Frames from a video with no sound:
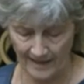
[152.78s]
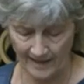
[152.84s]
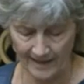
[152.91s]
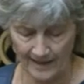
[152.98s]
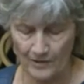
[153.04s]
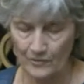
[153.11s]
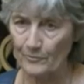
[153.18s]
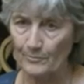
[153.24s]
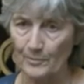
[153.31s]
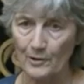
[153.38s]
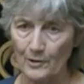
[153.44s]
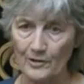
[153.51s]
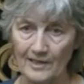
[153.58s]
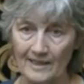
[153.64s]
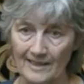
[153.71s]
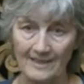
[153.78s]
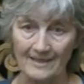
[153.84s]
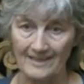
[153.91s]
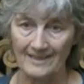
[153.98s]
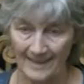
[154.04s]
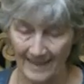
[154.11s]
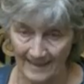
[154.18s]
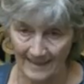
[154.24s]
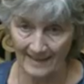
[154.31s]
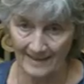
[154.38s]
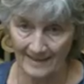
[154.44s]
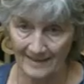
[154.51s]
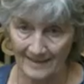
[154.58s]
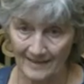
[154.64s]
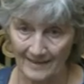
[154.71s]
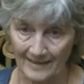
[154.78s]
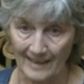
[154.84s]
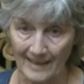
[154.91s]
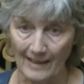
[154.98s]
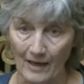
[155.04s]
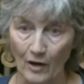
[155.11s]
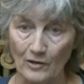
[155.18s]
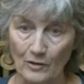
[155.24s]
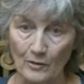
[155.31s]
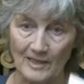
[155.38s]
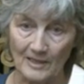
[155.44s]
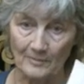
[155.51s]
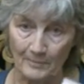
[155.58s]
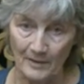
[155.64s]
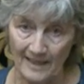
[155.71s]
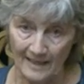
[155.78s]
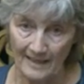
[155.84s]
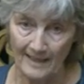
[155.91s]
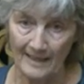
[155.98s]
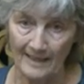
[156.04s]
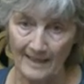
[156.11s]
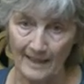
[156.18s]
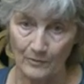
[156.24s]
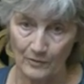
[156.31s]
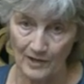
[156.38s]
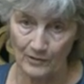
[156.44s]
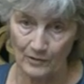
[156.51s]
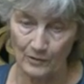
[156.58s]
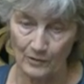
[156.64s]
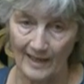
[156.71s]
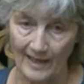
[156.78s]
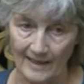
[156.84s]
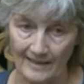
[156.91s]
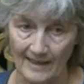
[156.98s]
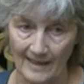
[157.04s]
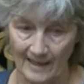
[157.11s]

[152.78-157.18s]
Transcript: end report to tell us the analysis, although it's beginning now to do that